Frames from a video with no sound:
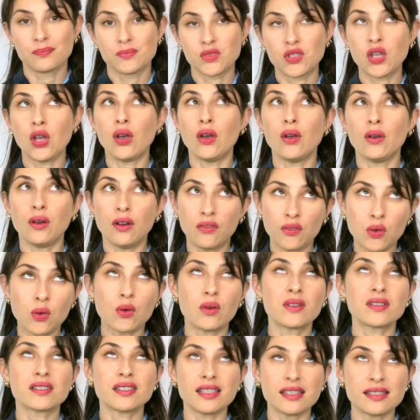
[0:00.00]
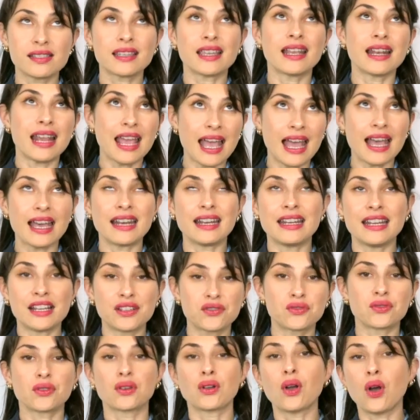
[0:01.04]
So of course, this can add an
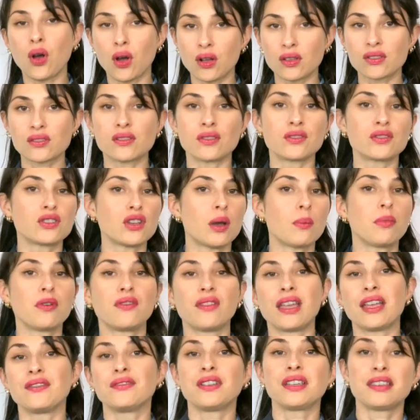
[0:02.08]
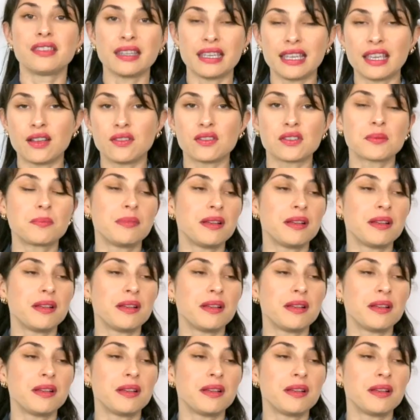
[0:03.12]
extra cost on top of everything else.